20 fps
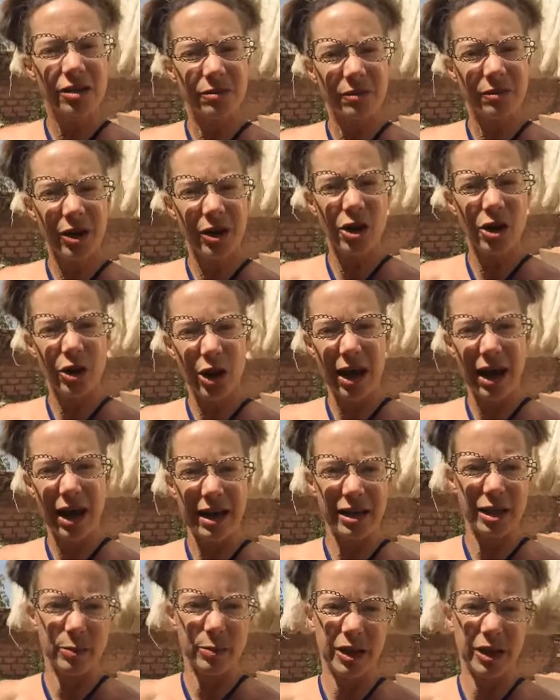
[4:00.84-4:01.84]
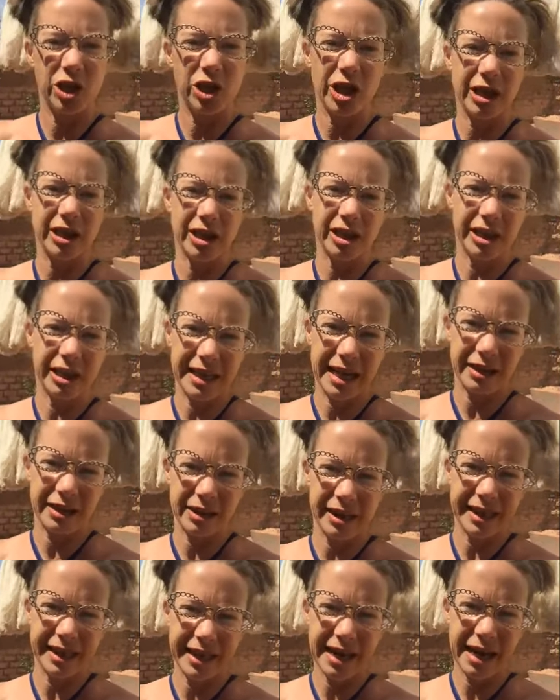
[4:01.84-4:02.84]
It has to be ginned to take the
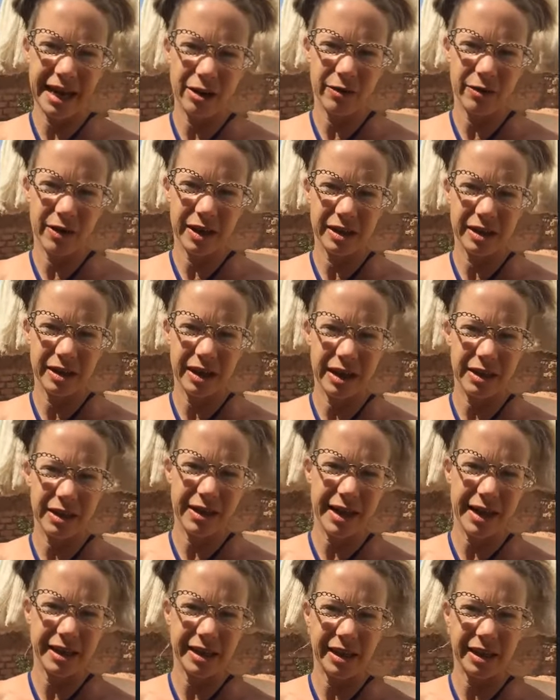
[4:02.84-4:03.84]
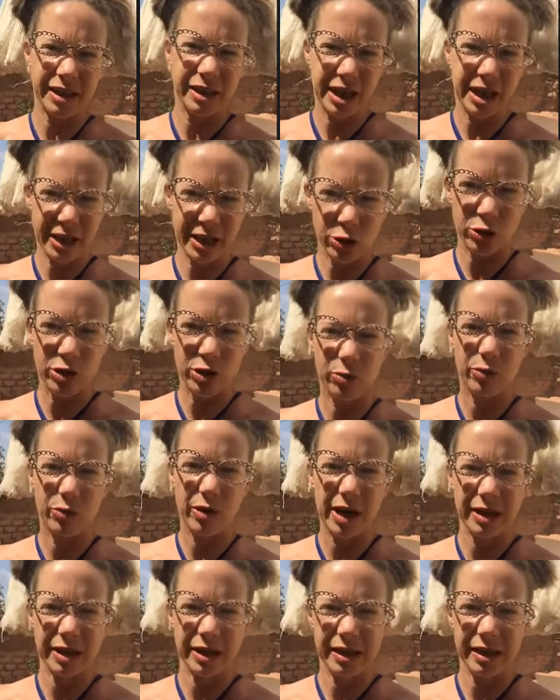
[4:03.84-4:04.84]
seed out of it, and that's an industrial
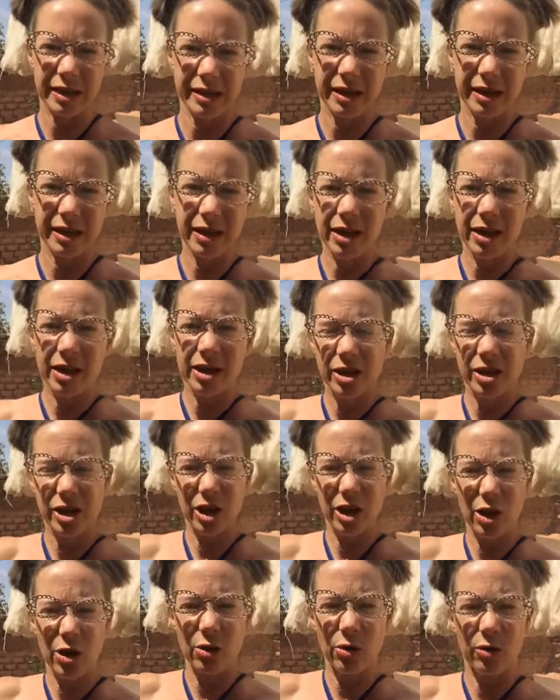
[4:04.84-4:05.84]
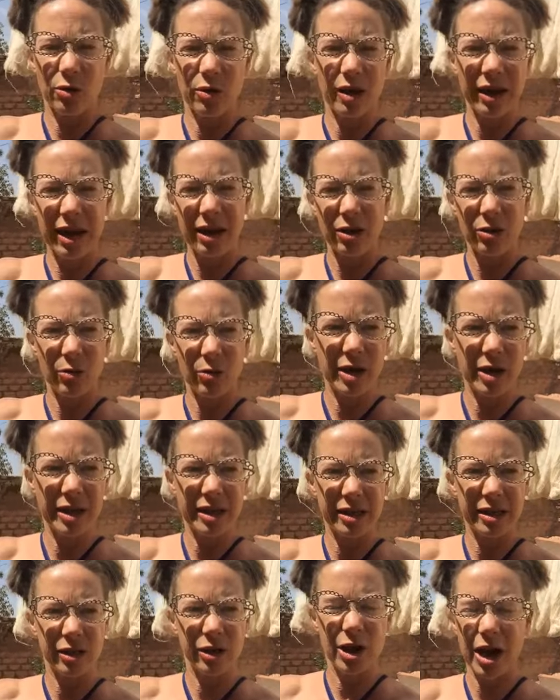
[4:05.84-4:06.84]
process. So in other words,
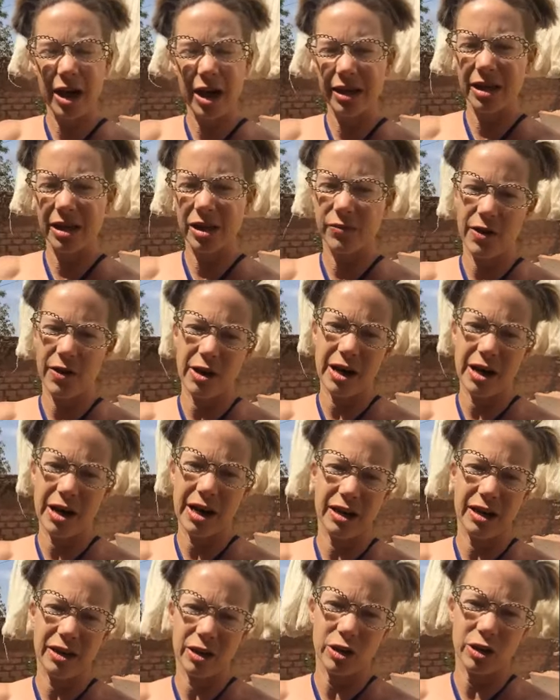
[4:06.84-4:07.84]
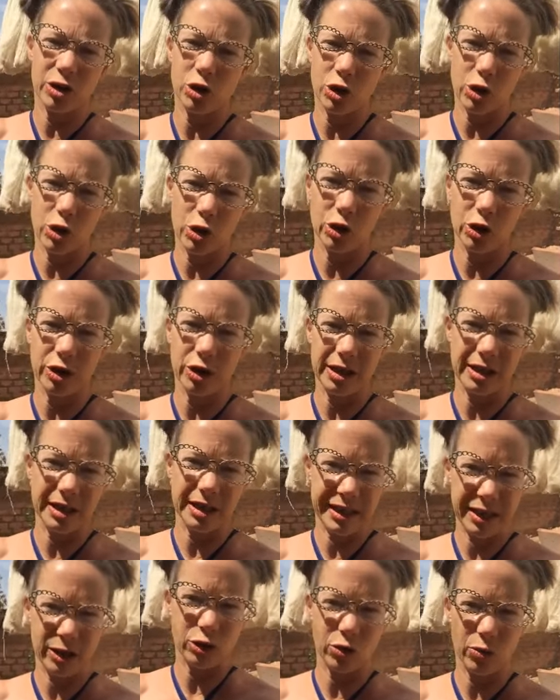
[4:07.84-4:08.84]
the cotton is very controlled in a
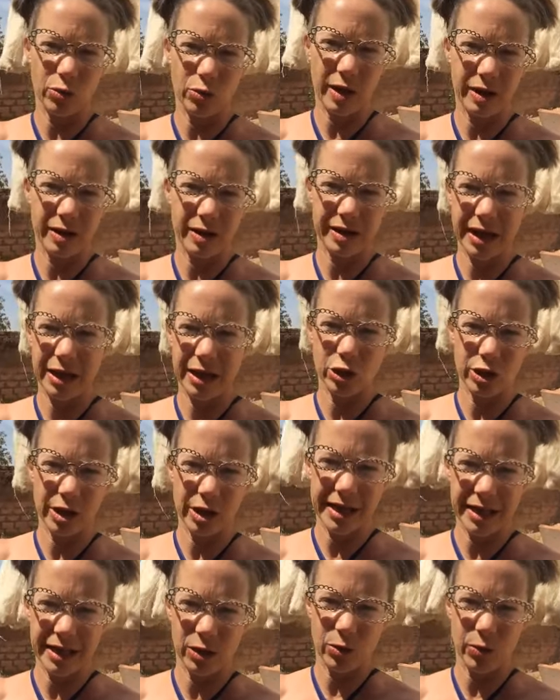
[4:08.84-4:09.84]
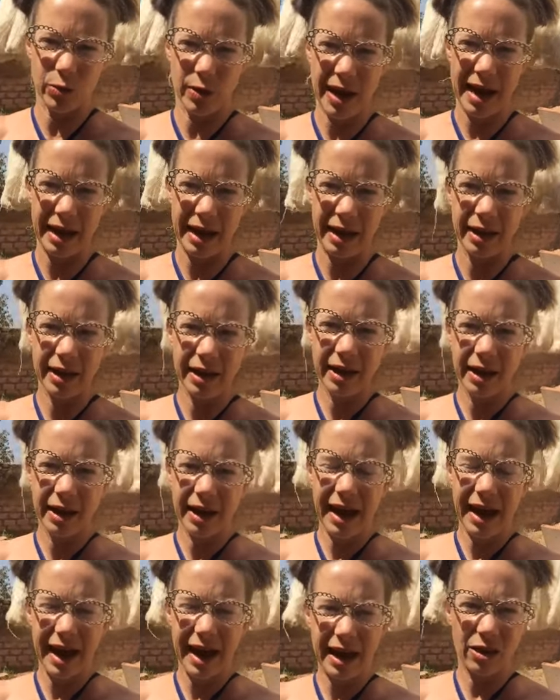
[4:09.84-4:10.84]
centralized way,
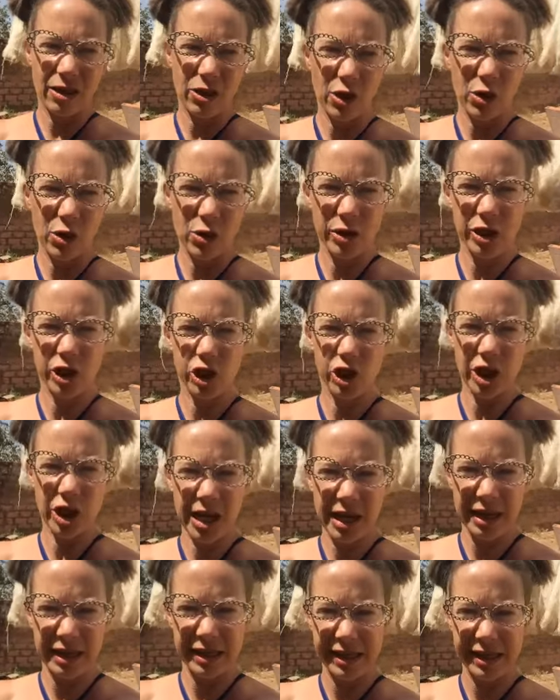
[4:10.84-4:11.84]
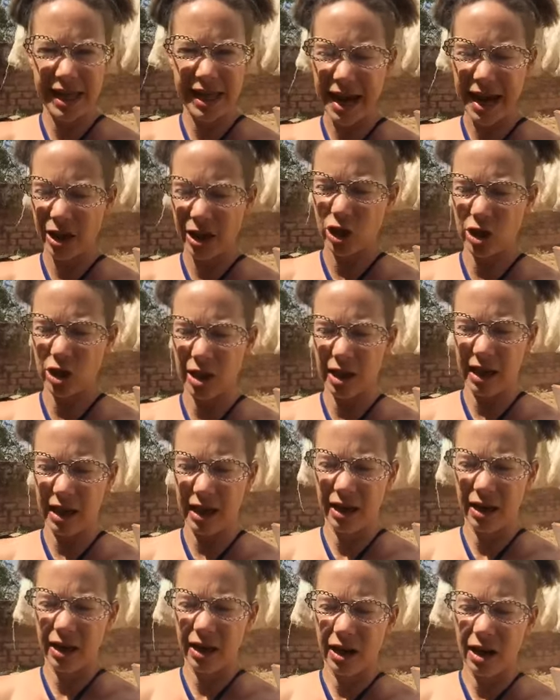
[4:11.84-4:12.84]
and those gins
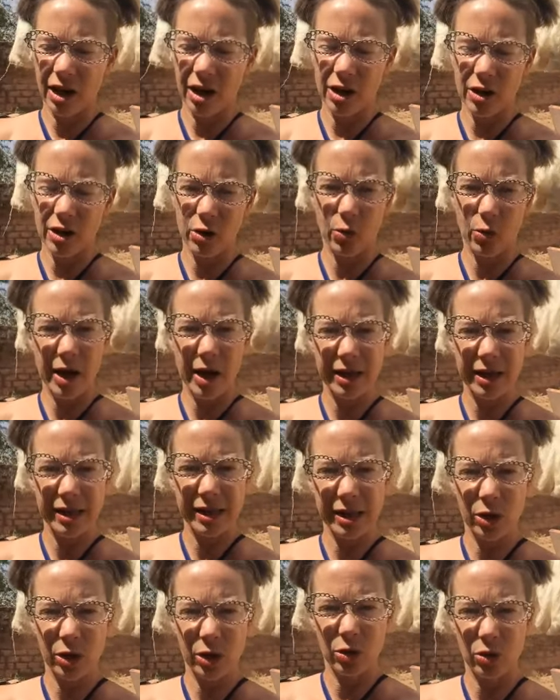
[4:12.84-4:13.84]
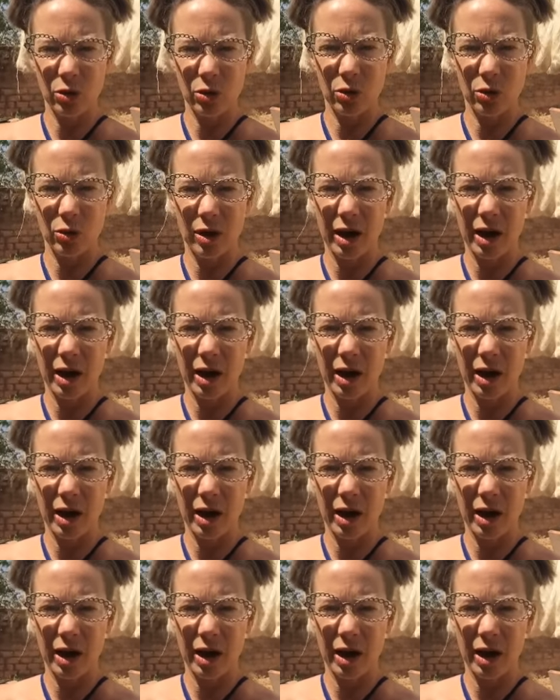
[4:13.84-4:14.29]
actually are the ones who